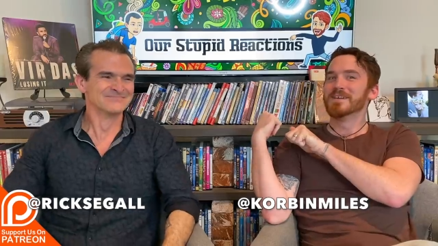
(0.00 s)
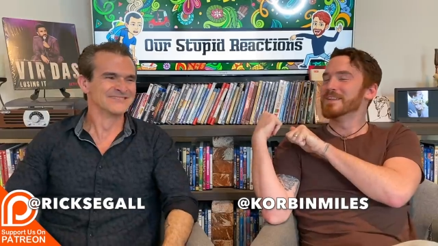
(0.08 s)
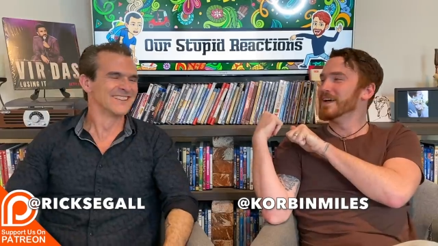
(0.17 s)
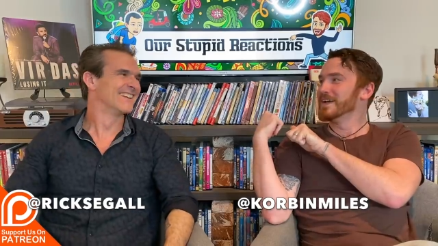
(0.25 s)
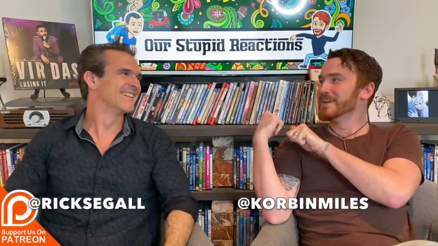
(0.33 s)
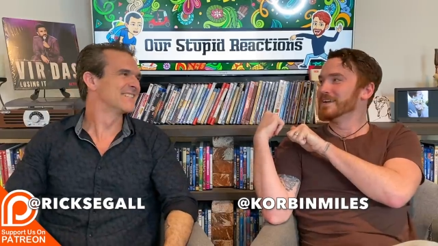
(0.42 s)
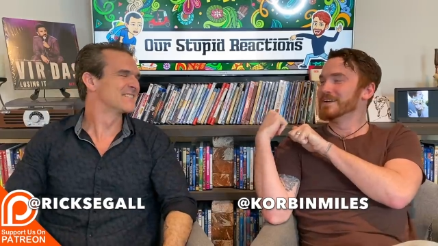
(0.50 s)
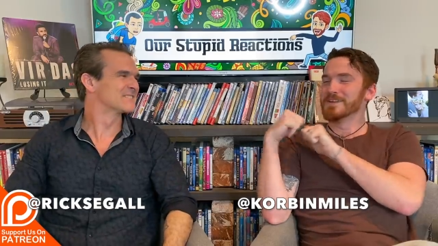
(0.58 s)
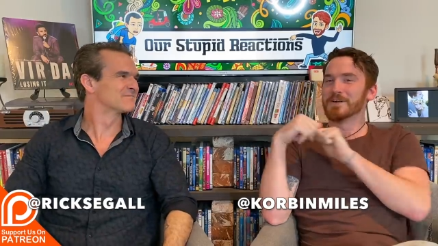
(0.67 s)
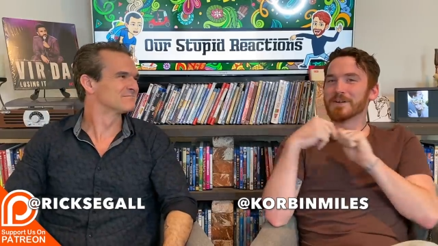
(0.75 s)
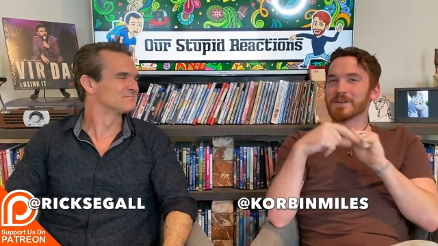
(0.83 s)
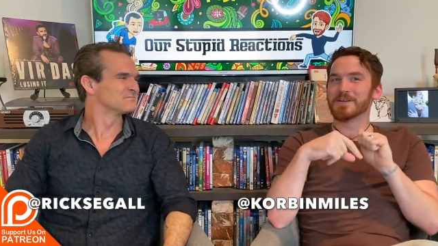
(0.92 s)
Speaker 1: Like
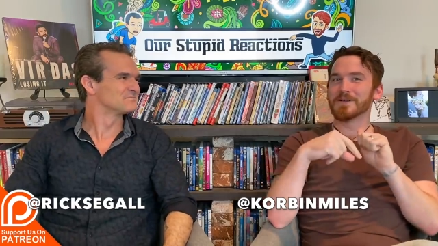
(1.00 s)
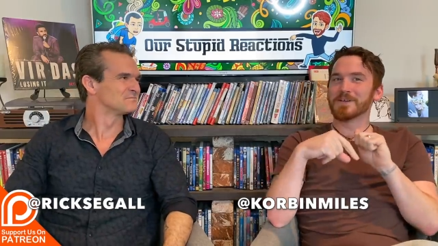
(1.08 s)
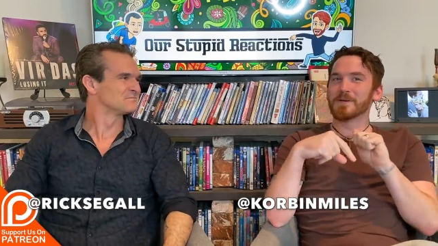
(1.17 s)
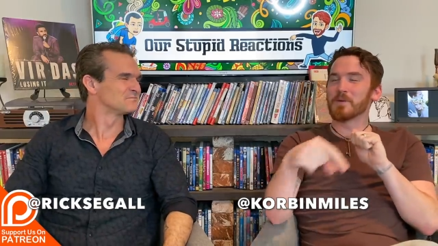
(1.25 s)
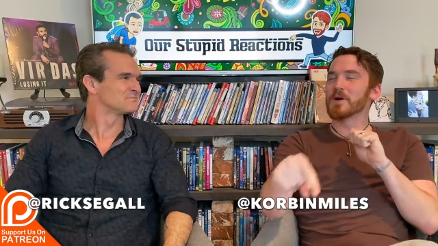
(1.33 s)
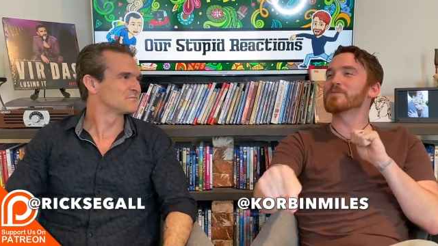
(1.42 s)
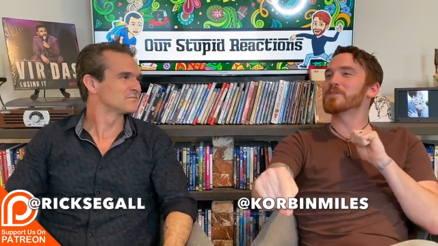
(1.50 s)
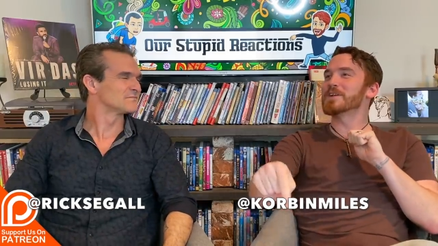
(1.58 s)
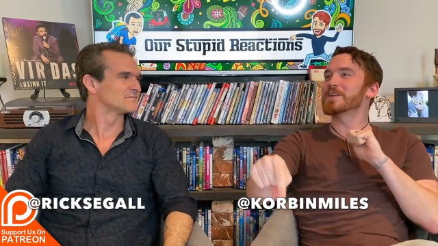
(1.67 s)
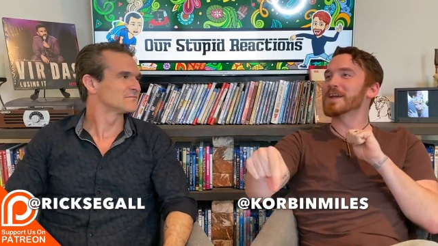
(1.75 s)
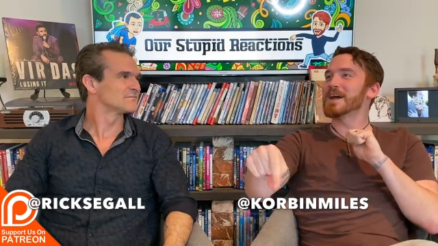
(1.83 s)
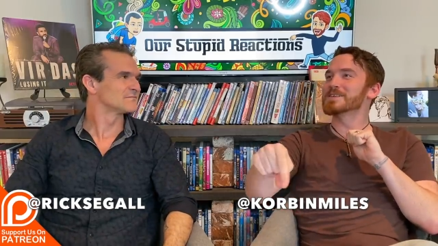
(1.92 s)
your your
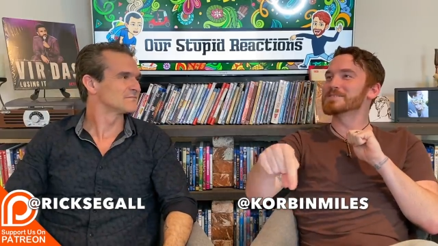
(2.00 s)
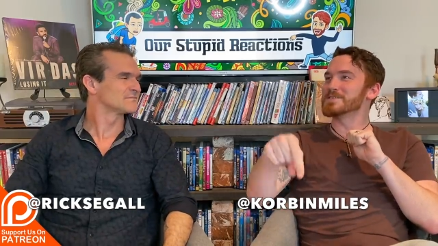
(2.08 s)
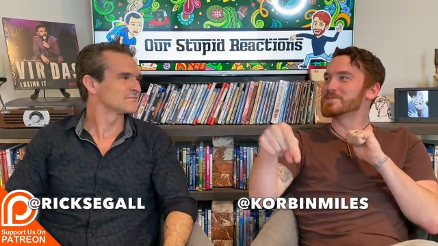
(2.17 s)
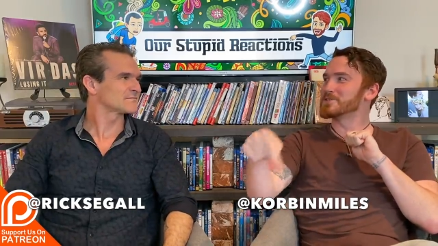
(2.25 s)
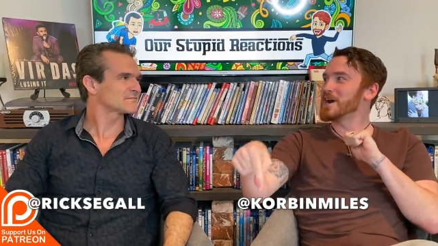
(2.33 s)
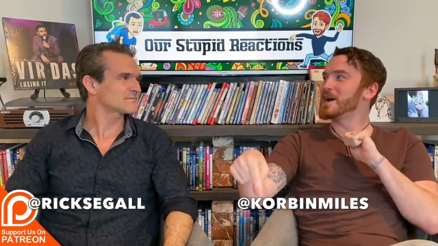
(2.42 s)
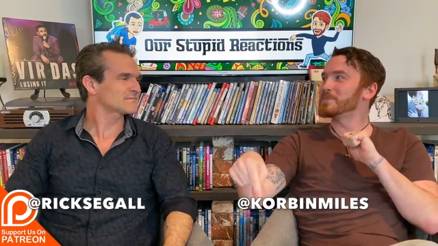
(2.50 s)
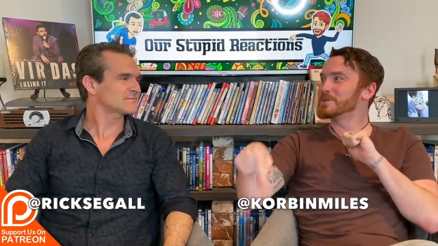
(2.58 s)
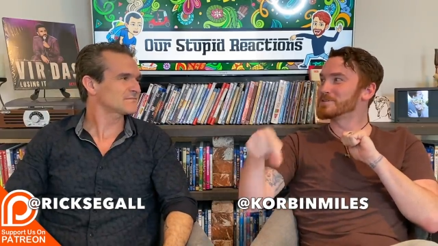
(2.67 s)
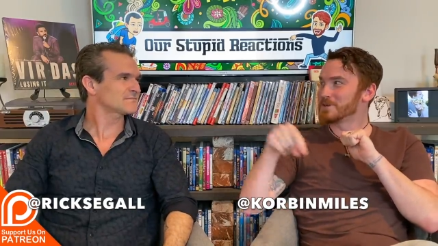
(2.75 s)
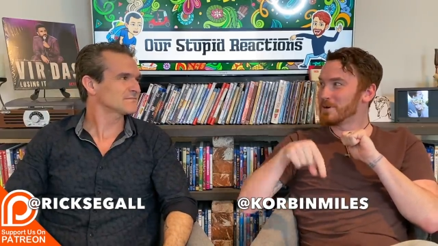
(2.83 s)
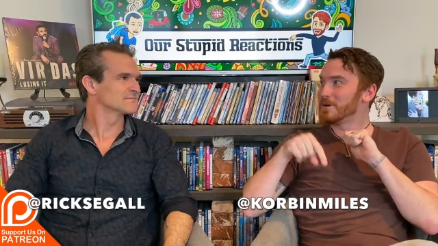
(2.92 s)
boyfriend has this job
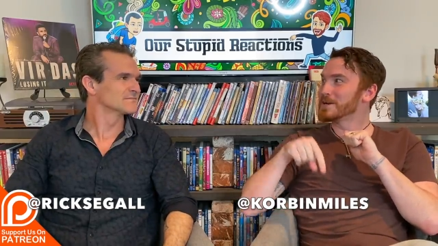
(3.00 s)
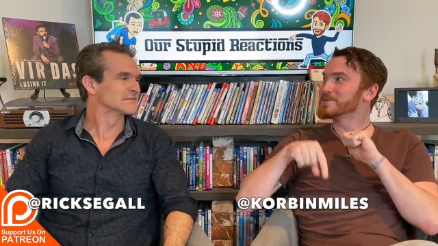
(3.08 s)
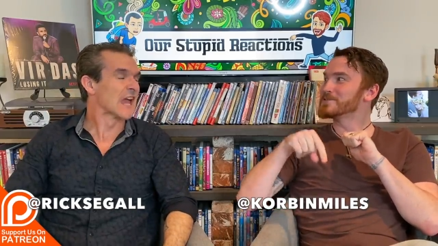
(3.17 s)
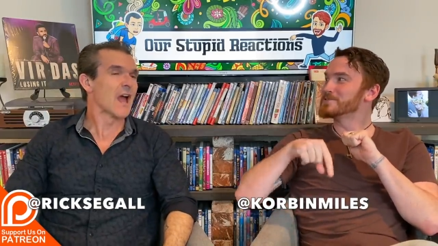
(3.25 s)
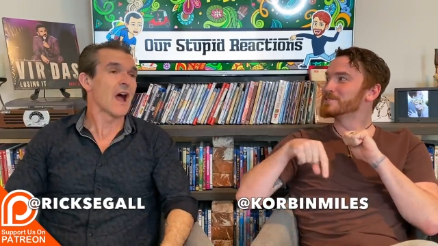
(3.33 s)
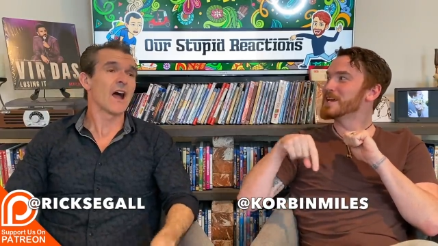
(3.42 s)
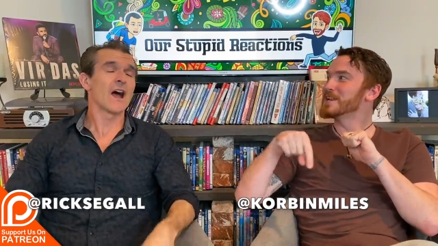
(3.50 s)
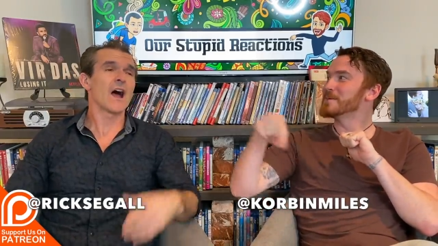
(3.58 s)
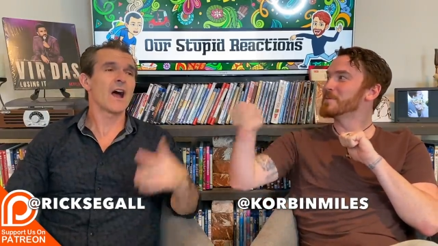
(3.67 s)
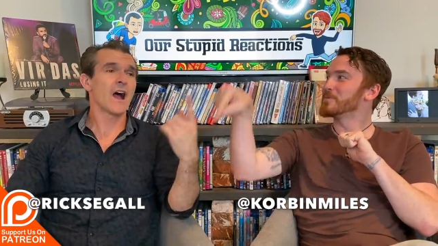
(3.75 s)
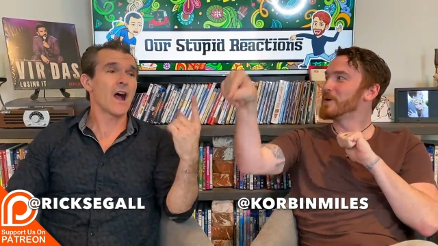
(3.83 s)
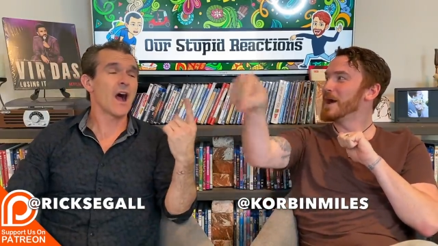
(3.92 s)
that's going to send him
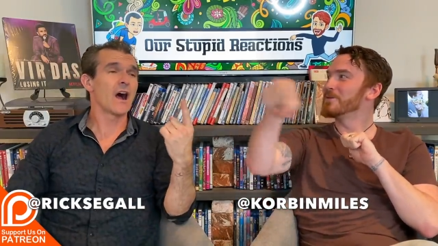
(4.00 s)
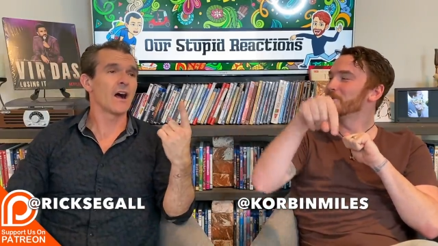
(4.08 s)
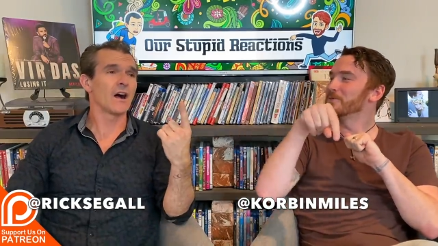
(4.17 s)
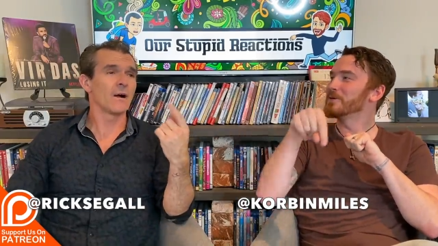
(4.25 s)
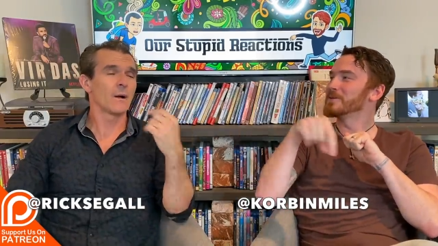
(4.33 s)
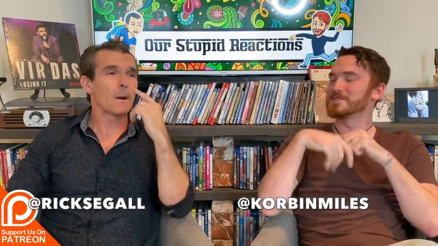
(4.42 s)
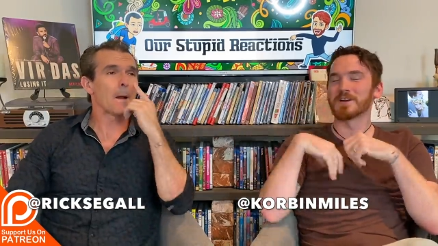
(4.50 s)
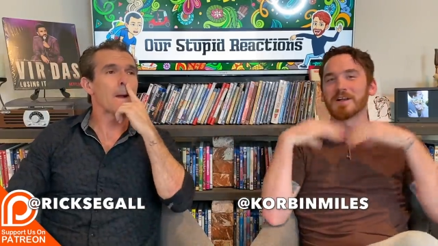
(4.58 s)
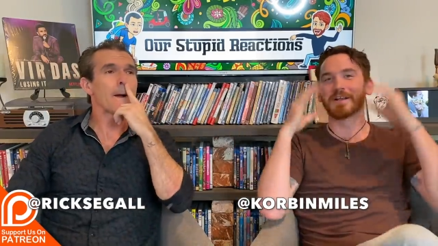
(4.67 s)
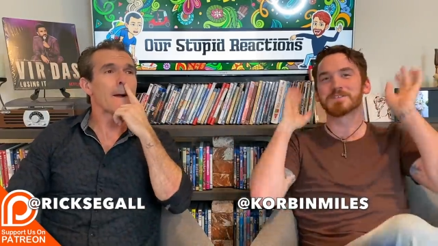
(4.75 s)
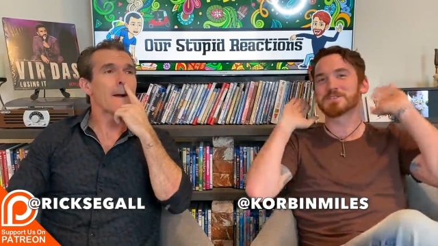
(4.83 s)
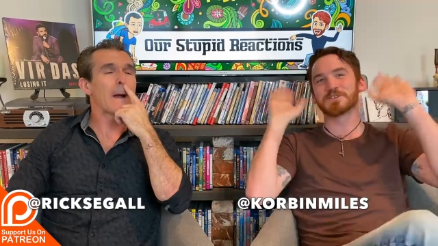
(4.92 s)
around the world. Sorry,
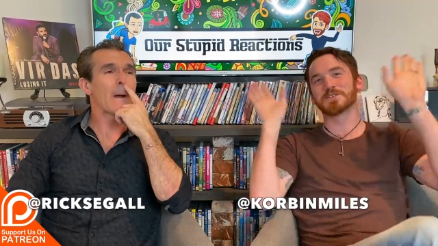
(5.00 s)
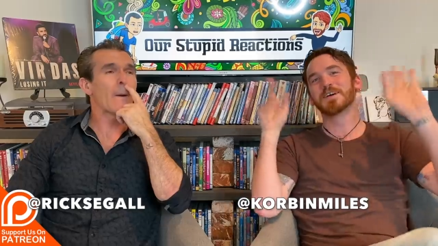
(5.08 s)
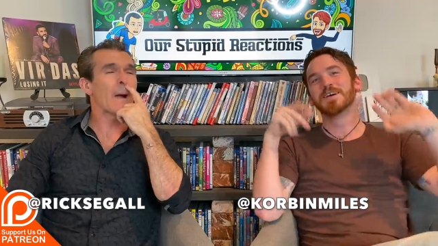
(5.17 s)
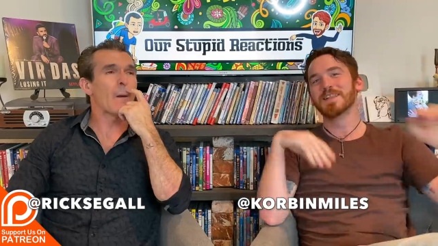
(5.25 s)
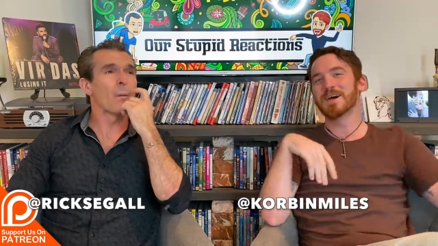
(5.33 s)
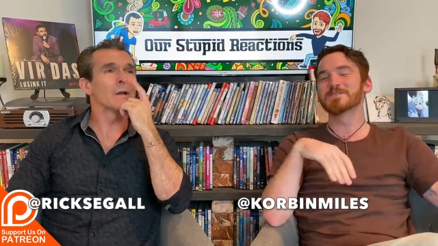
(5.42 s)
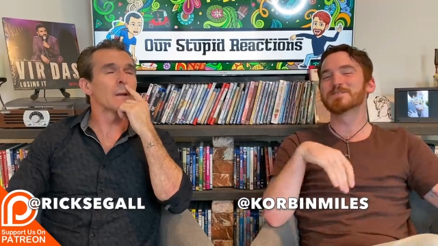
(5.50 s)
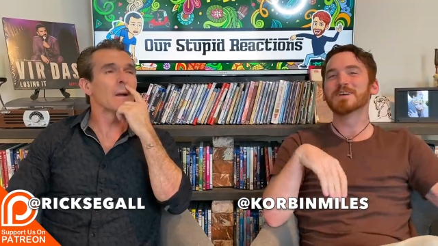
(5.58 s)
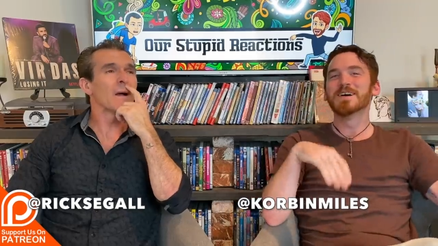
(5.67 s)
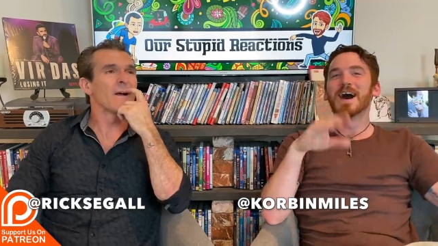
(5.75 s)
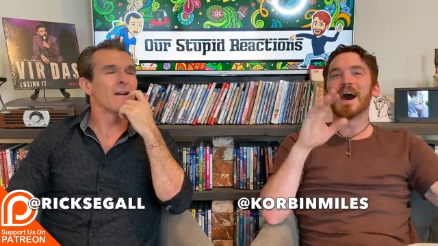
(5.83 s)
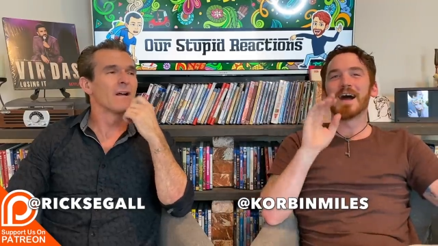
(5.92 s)
that's just I, I that will, was
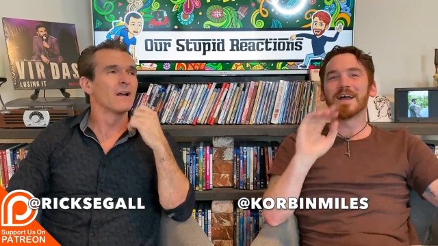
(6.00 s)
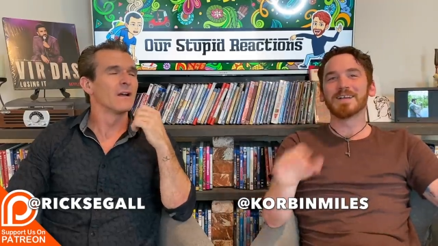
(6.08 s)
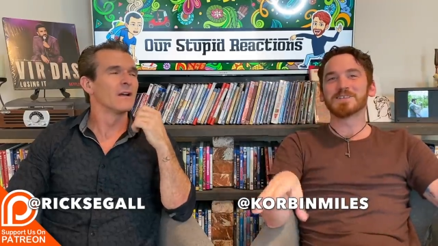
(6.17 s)
I.